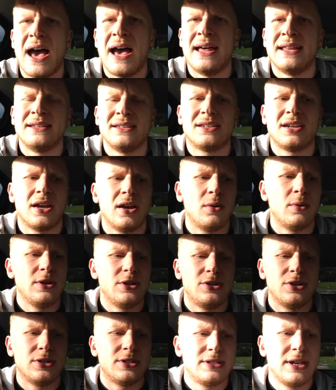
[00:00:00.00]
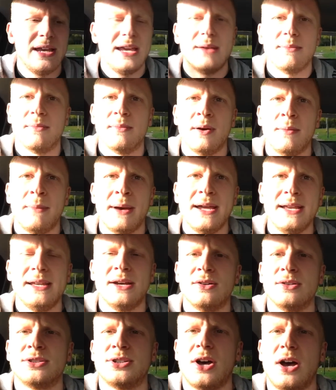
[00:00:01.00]
And we should see him. Made
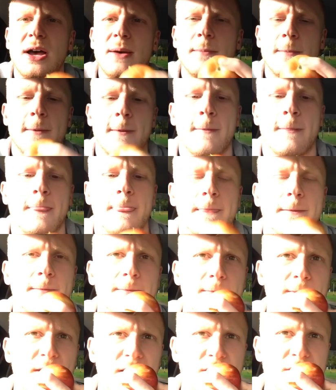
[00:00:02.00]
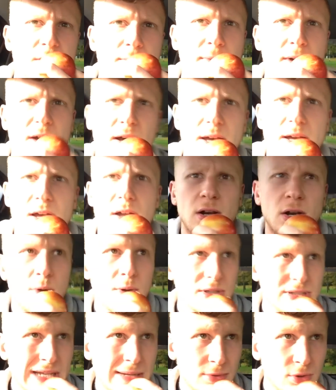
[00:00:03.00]
it on time. Thanks to my
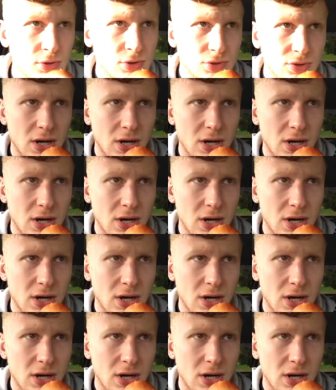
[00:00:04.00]
Lewis Hamilton